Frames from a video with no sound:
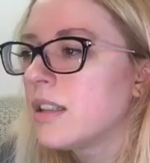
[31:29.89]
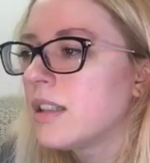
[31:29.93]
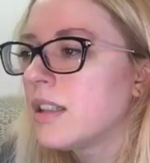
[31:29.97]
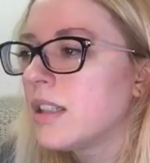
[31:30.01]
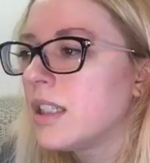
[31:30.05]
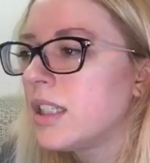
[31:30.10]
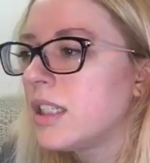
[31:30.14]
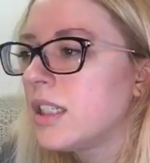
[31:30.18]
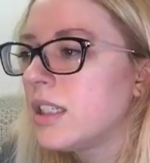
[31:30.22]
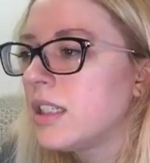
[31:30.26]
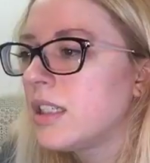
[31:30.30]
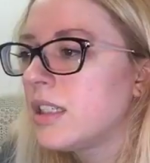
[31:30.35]

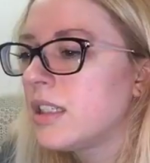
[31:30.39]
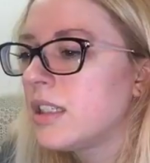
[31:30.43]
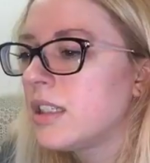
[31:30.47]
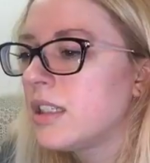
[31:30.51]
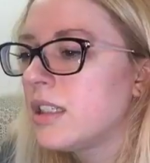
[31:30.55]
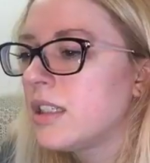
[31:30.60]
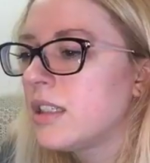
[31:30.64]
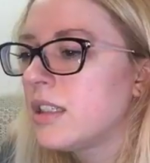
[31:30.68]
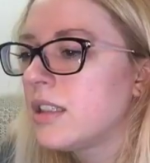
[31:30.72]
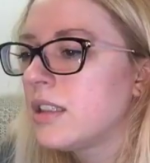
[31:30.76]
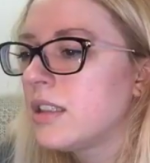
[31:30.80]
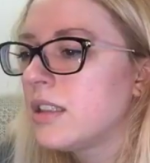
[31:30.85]

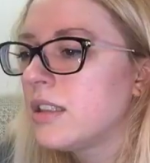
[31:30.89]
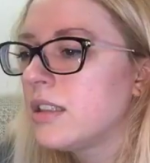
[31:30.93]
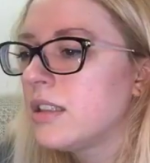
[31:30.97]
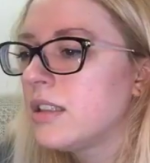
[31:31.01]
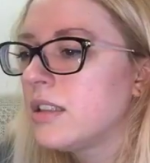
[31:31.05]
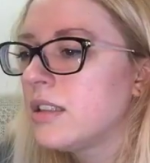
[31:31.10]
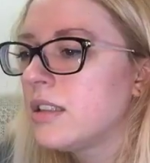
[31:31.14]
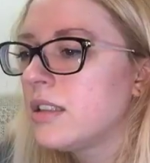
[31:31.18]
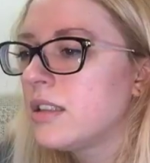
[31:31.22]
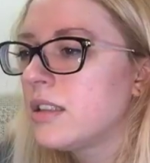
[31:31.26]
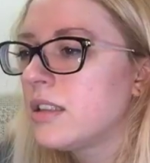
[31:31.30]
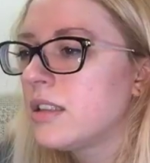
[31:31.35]
And
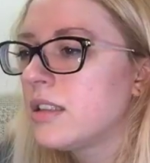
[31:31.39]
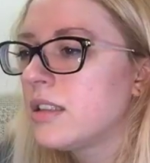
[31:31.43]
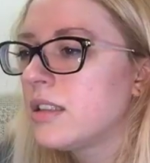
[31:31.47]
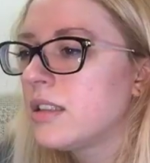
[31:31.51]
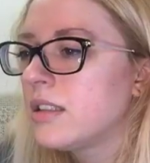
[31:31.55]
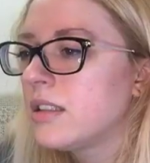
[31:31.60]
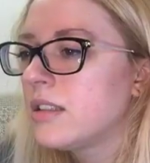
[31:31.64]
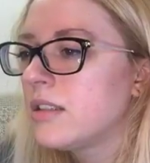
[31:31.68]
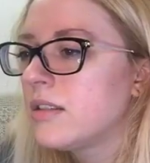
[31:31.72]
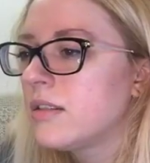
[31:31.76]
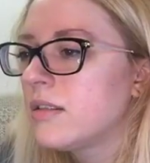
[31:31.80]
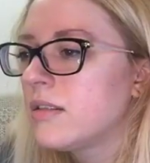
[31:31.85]

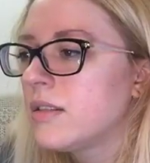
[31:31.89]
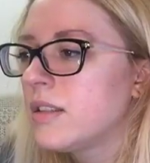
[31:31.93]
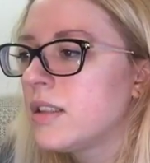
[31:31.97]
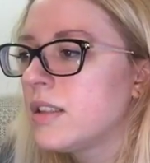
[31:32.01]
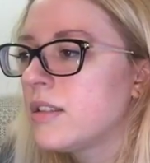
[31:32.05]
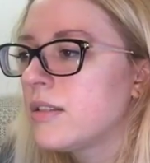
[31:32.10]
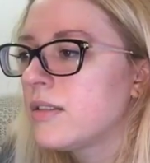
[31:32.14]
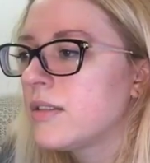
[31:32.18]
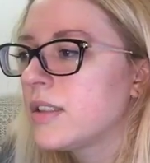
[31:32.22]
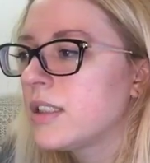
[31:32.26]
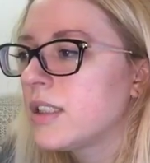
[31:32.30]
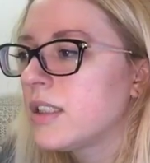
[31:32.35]
oh
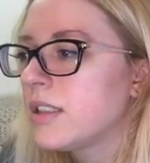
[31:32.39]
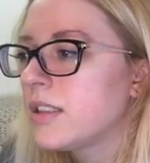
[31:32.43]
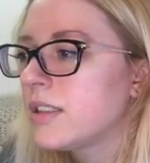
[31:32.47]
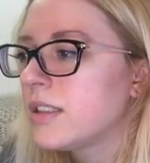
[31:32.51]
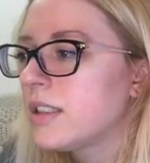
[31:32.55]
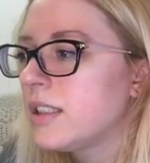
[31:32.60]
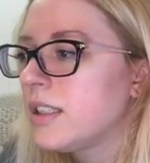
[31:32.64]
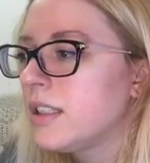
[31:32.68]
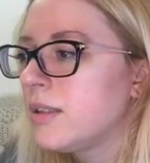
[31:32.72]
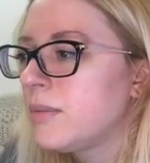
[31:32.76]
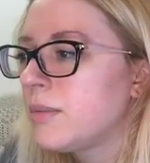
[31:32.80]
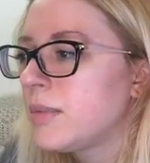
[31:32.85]
no, I lost
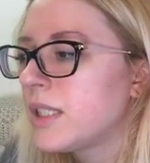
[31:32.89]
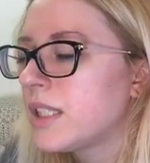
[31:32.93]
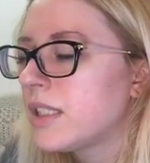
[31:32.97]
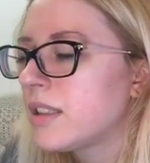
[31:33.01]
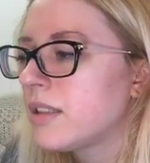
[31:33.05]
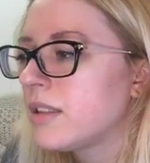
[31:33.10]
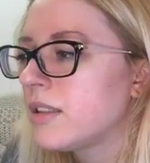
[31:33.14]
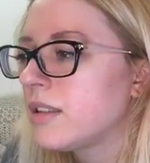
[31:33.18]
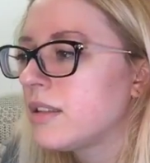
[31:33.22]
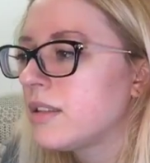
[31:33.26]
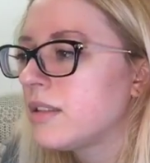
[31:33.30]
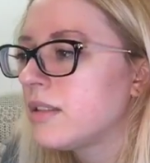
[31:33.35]
the email.
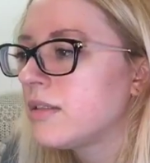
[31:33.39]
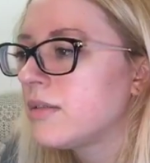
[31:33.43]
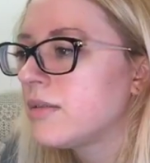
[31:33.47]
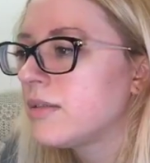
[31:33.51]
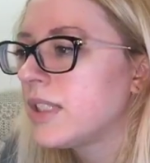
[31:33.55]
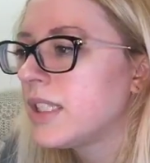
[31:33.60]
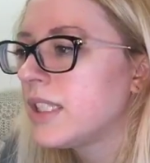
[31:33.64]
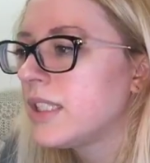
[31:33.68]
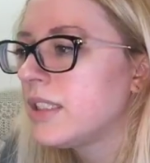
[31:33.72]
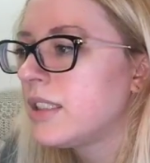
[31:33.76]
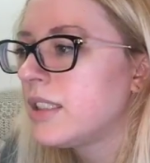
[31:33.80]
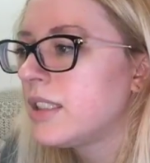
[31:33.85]

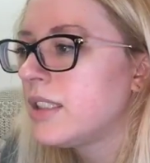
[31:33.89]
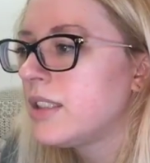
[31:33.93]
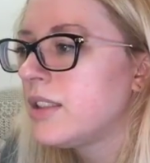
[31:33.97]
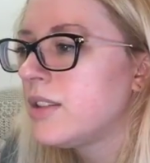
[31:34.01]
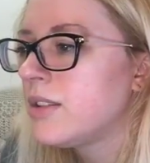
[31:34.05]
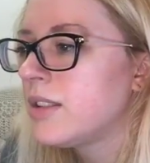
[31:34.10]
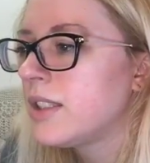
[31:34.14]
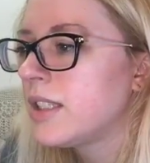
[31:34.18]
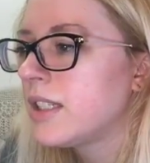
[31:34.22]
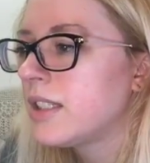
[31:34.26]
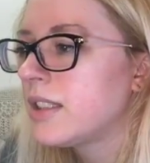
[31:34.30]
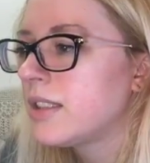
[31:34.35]
Why did I
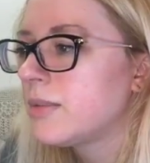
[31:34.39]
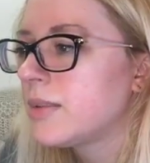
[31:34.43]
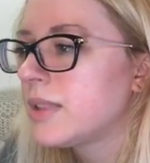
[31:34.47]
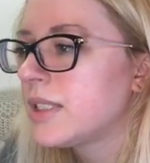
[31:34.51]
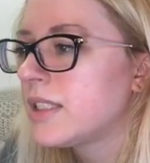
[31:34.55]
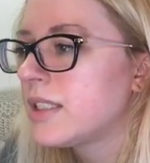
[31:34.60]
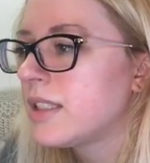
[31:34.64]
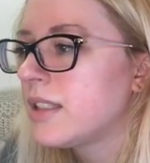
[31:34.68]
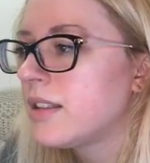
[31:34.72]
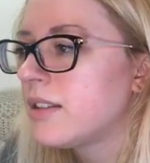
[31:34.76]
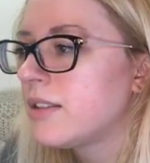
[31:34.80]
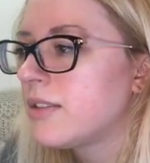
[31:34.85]
do that to
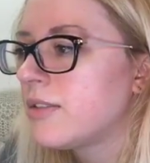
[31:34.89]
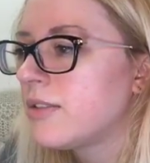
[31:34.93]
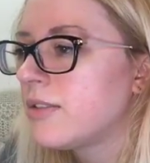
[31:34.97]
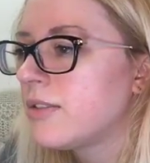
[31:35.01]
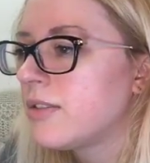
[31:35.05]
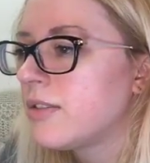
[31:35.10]
myself?